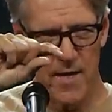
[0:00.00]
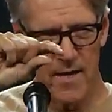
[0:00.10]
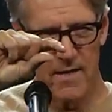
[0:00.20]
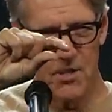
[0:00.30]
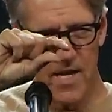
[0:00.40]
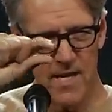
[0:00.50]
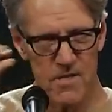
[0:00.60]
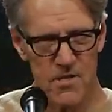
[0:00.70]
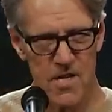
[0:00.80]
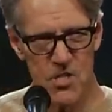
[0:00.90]
being
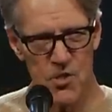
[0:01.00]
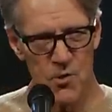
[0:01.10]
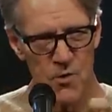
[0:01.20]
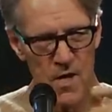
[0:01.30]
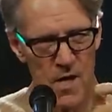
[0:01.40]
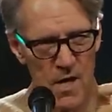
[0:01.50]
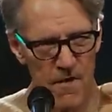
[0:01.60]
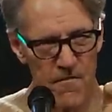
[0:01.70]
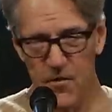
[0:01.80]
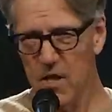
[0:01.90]
changed into
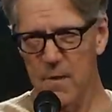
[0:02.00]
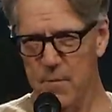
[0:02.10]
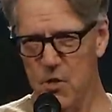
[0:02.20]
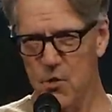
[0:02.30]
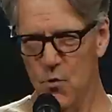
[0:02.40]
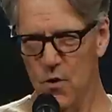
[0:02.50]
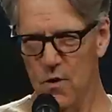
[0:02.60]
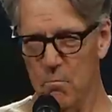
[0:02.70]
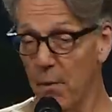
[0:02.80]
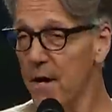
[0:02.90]
a fully
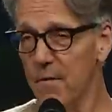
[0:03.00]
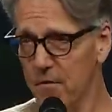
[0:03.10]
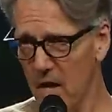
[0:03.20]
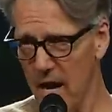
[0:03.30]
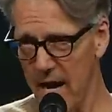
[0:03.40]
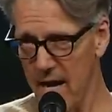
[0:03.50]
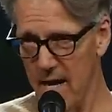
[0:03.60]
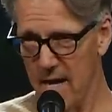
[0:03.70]
mature butterfly.